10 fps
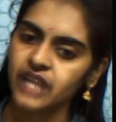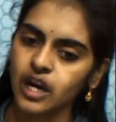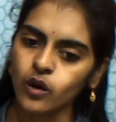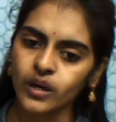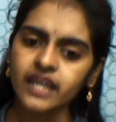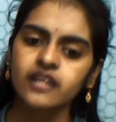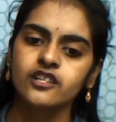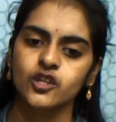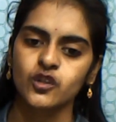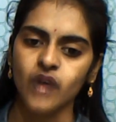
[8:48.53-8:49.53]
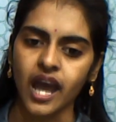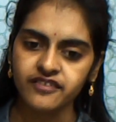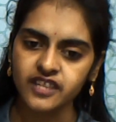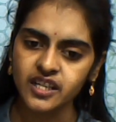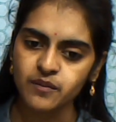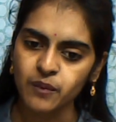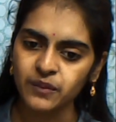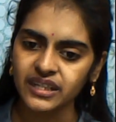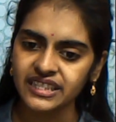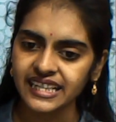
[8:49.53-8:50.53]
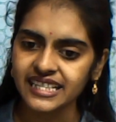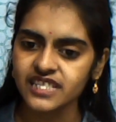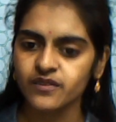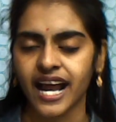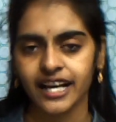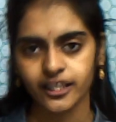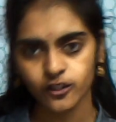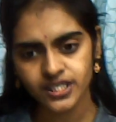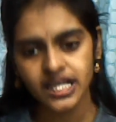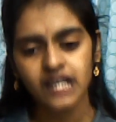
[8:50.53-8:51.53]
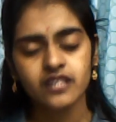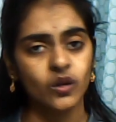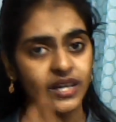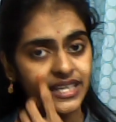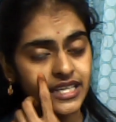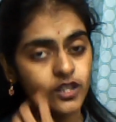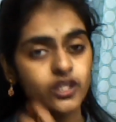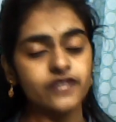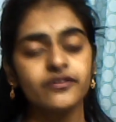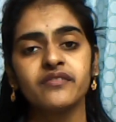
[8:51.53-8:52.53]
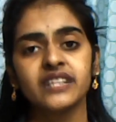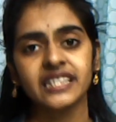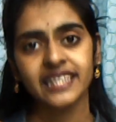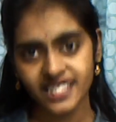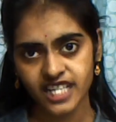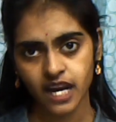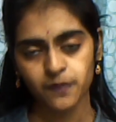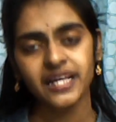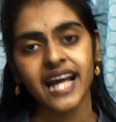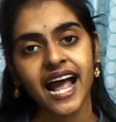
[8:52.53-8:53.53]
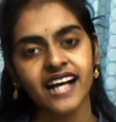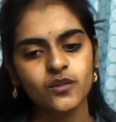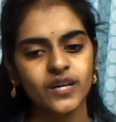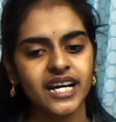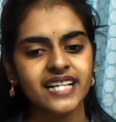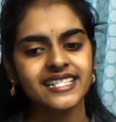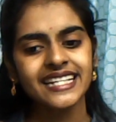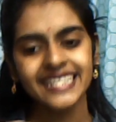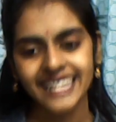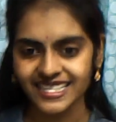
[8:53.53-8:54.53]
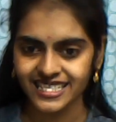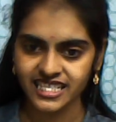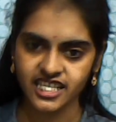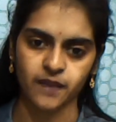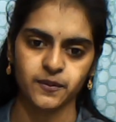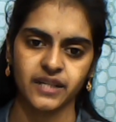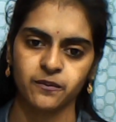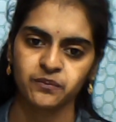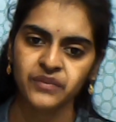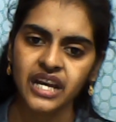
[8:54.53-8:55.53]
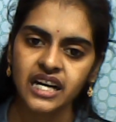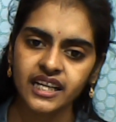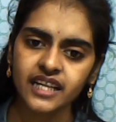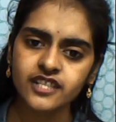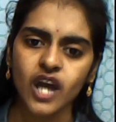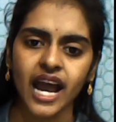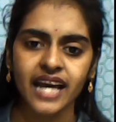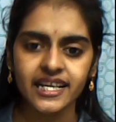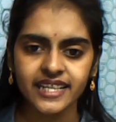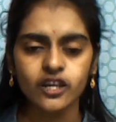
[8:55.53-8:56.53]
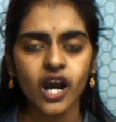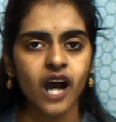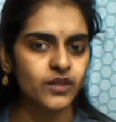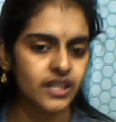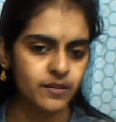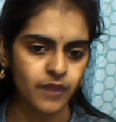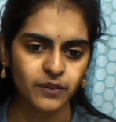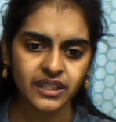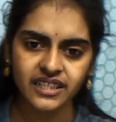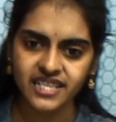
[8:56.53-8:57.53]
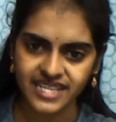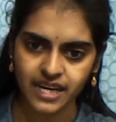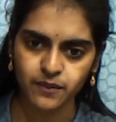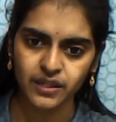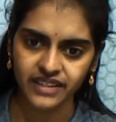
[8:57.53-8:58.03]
Okay, so you have to remember these values. So it is useful for this chapter as well as the next chapter. Clear? So I'll tell you how to remember this table